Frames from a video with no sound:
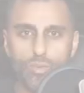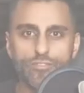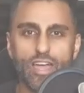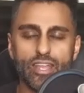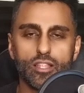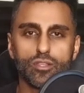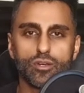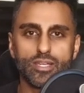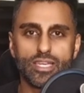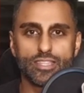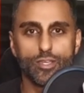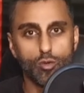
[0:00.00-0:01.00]
that we've had a
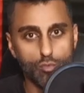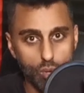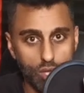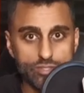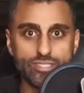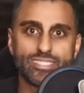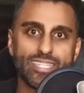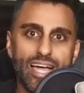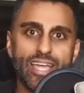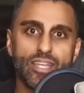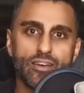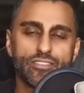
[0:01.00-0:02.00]
look at the overall
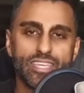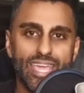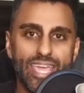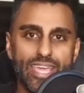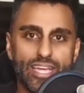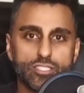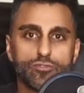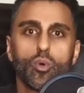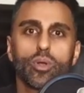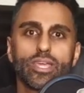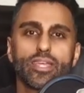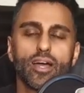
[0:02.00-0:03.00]
design of the
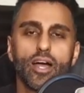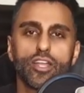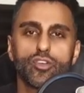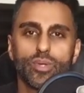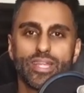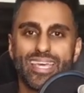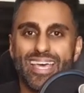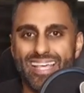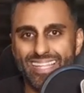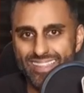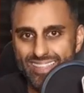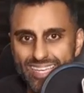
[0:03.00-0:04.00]
AX4800,
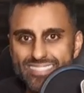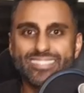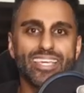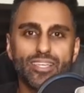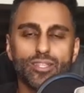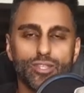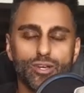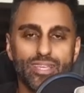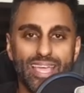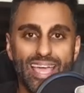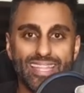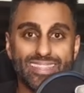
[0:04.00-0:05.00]
let's take a
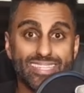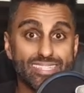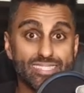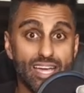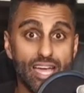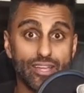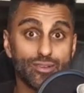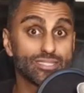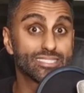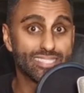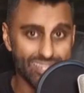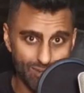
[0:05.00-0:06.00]
look at the
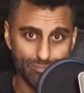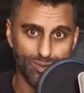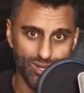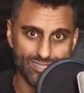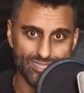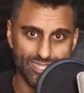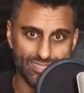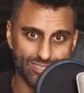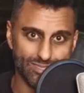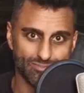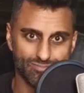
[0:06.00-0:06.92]
entire setup process.